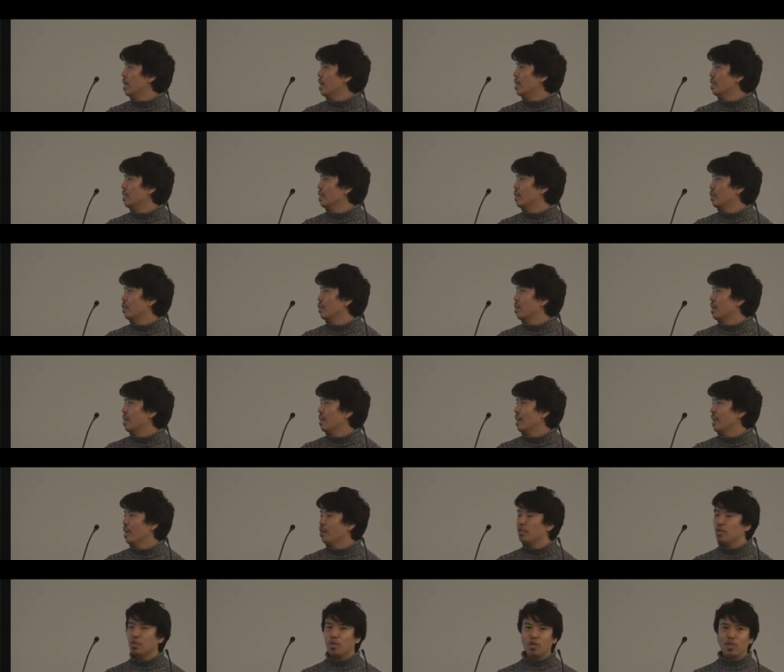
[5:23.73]
And the
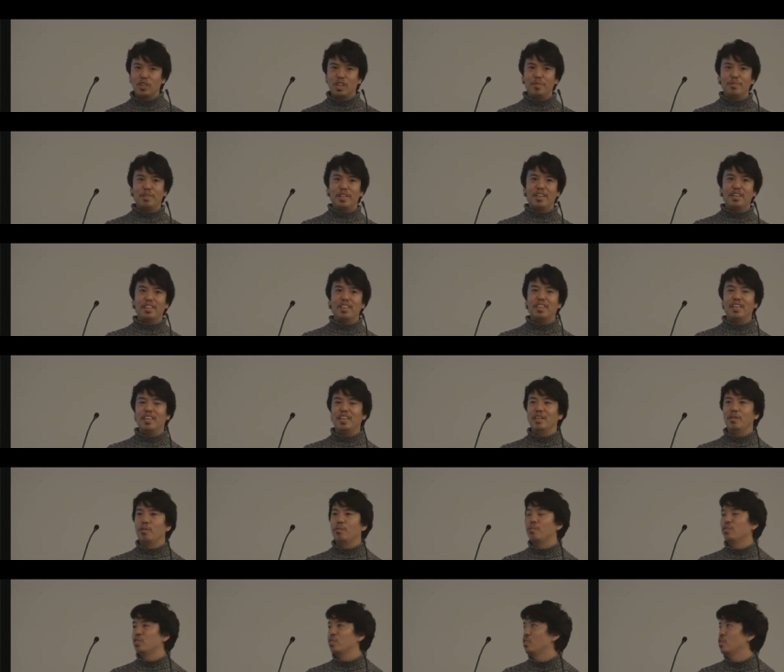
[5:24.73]

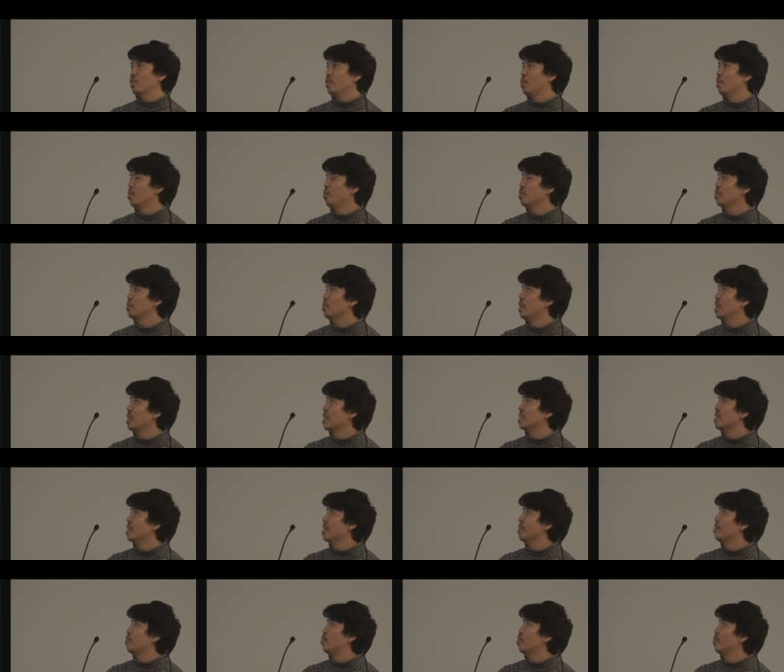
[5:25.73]
electroconductivity was also
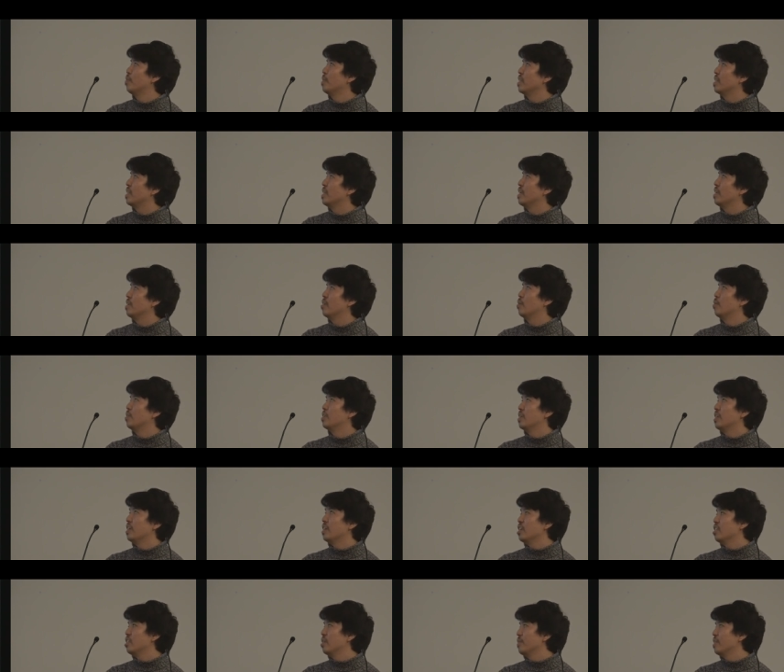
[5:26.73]
another property of
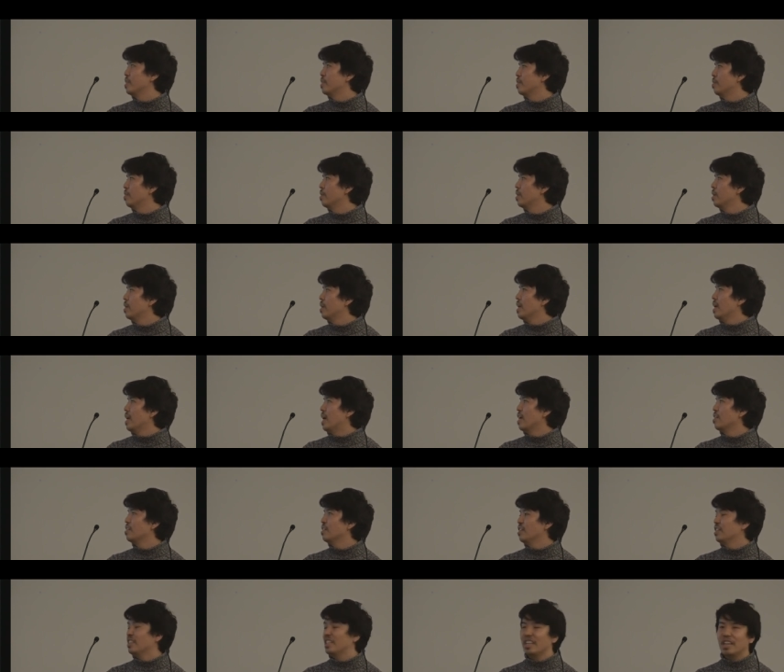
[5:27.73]
the liquid metal.
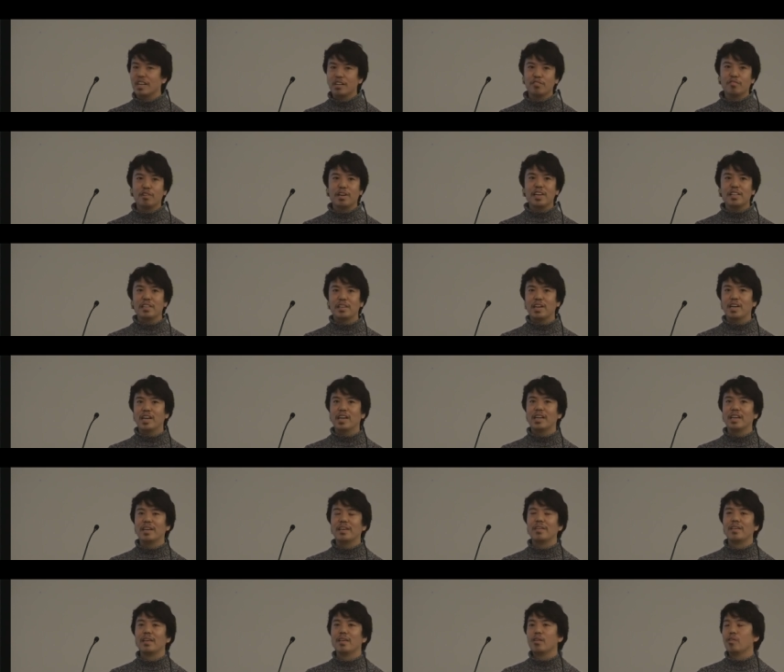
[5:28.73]
Actually, they are quite
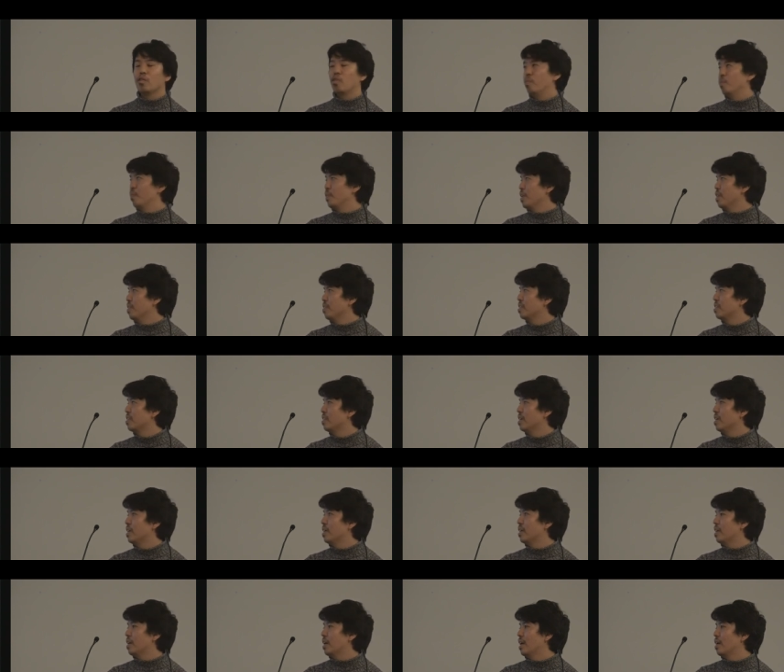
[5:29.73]
high compared with
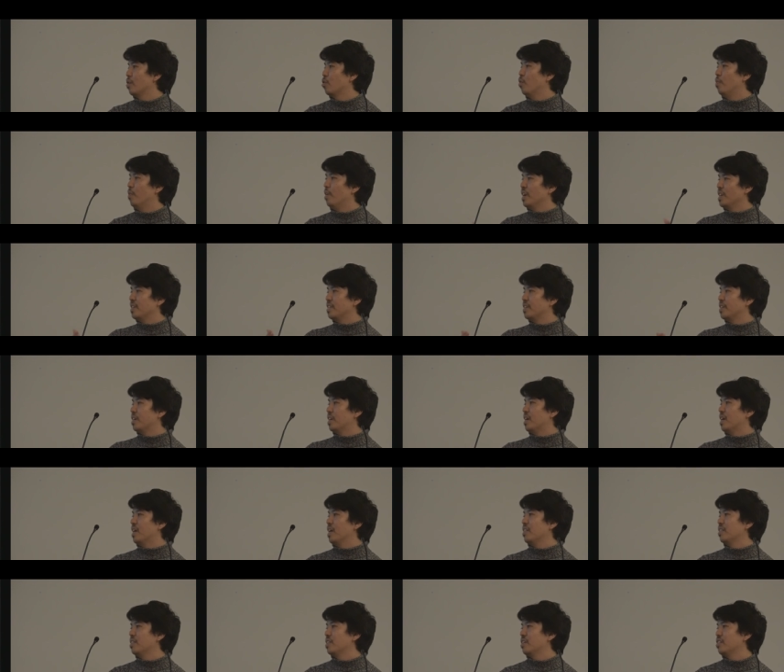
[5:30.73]
the
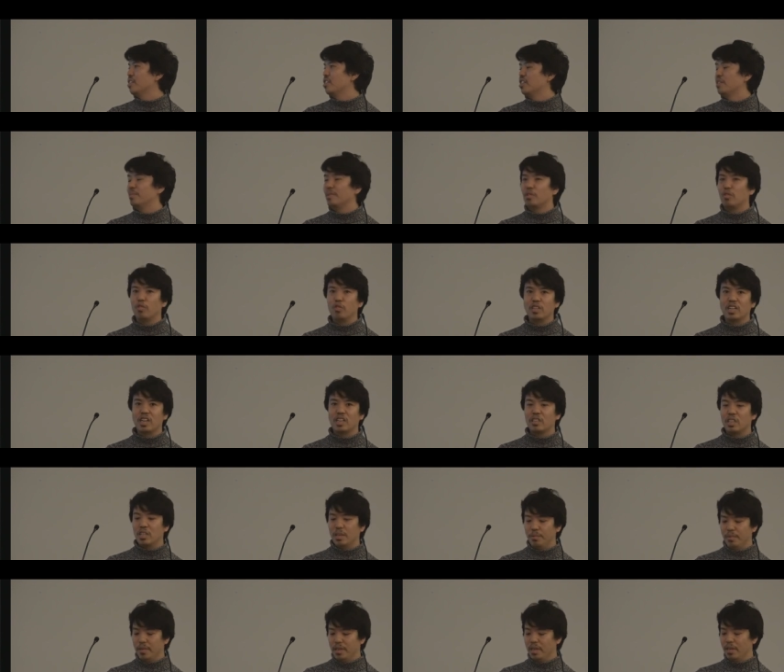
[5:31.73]
commercialized silver
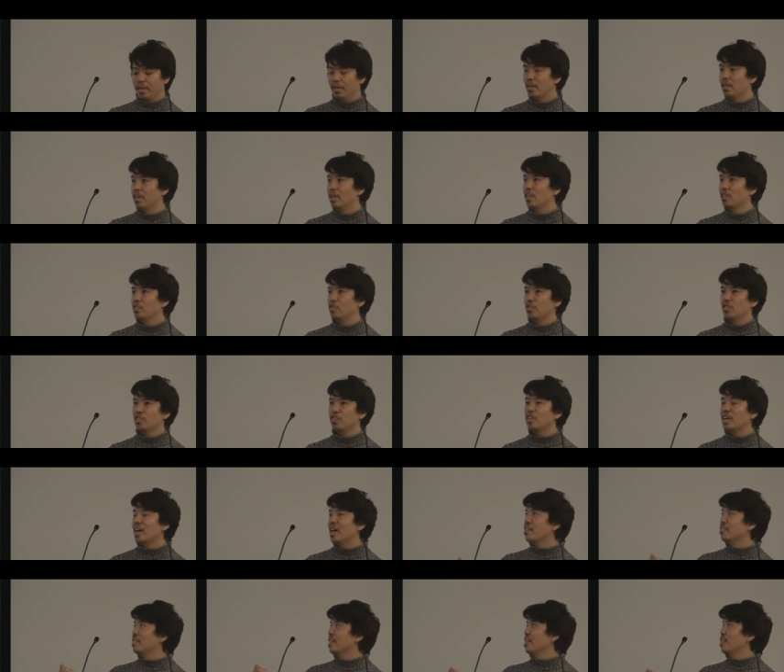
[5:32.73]
conductive ink. So you
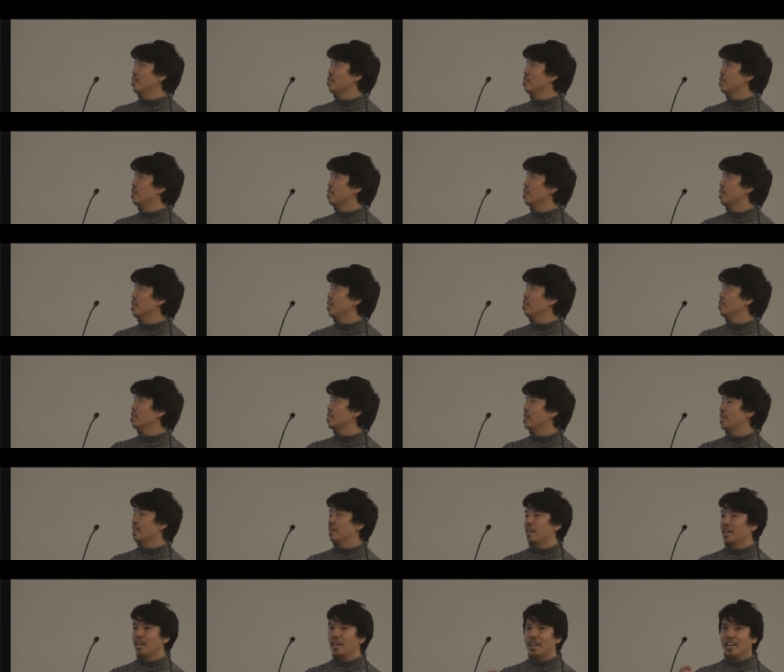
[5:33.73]
can actually use
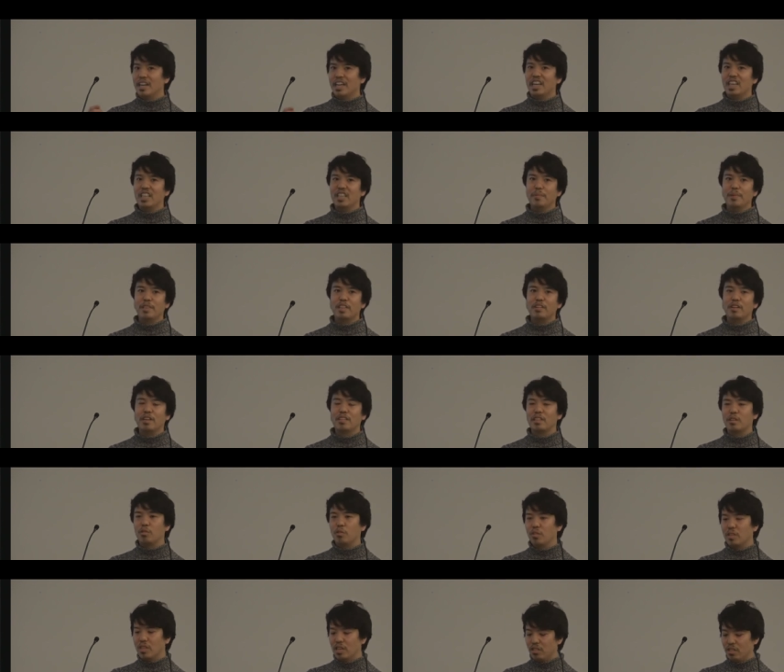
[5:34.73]
the liquid metal as
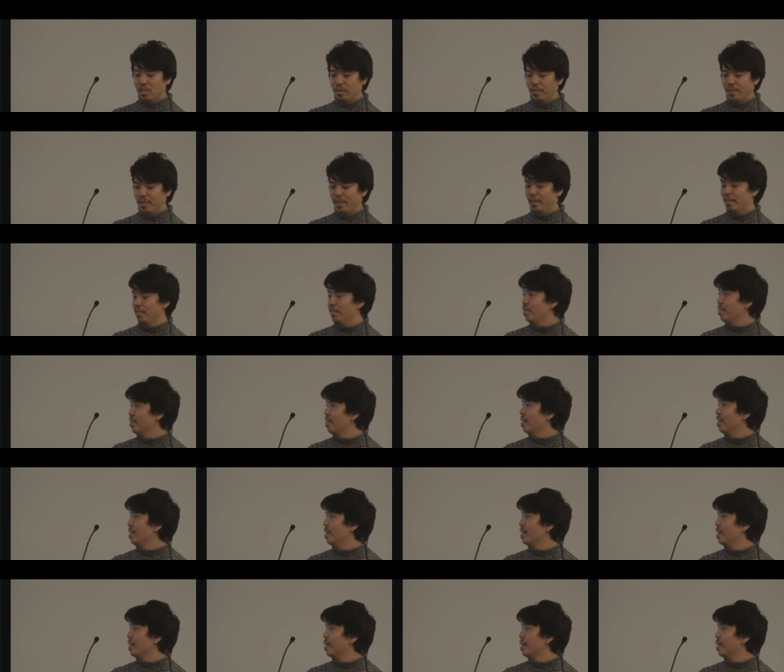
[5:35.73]
a conductive ink.